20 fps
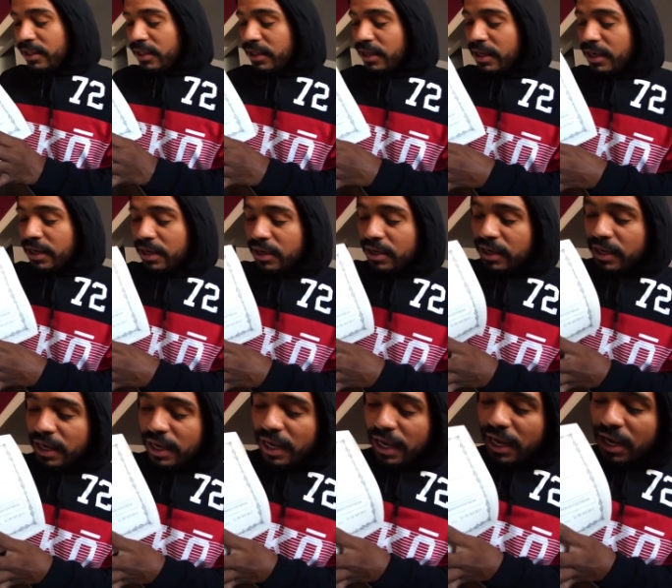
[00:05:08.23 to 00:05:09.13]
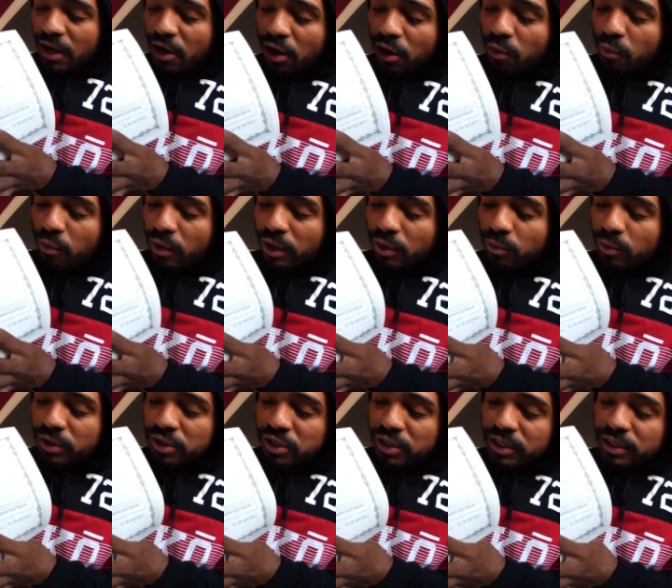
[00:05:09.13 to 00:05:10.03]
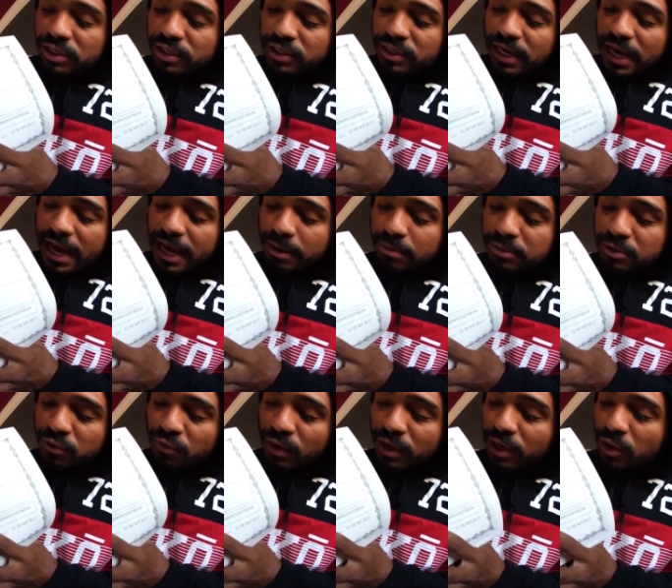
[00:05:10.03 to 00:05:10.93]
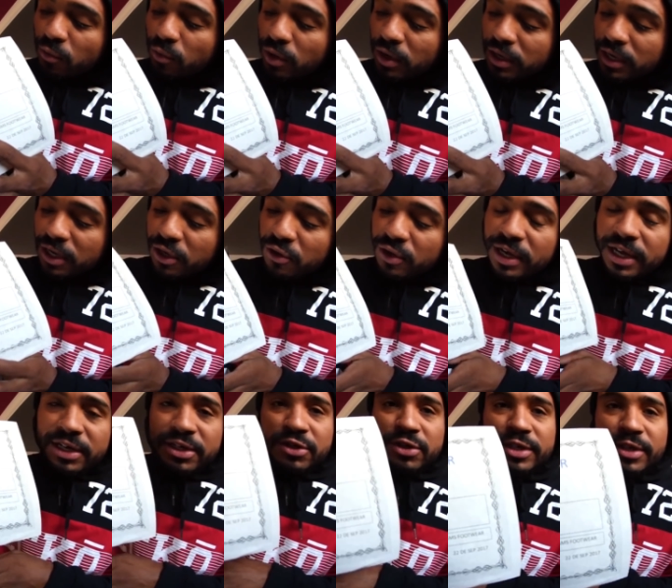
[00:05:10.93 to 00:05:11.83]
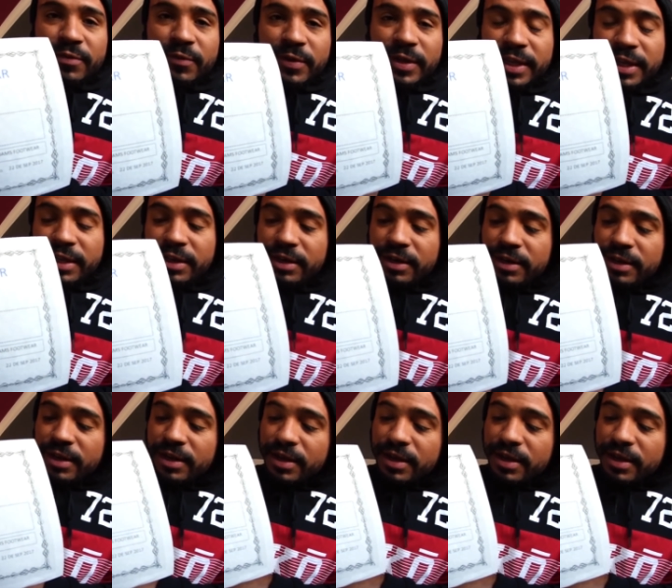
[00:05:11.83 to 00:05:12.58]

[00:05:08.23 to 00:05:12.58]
the AR1, which is Adam's Running One, and you get a certificate